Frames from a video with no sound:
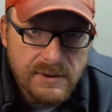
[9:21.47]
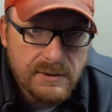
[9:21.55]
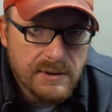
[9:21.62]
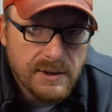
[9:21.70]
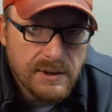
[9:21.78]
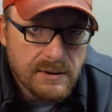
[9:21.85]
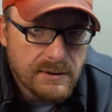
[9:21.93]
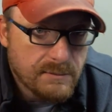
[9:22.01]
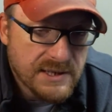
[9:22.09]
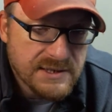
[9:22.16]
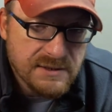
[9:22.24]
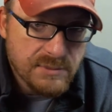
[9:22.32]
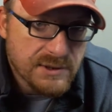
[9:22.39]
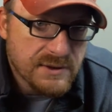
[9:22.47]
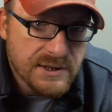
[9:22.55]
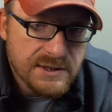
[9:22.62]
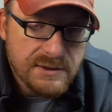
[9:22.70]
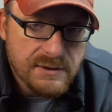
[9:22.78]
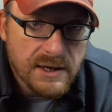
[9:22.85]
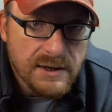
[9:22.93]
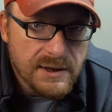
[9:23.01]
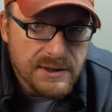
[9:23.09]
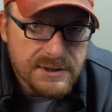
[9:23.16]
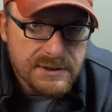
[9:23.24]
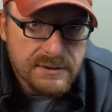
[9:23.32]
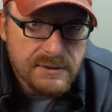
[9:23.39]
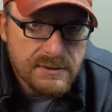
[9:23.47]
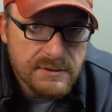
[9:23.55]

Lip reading: The possibilities are endless.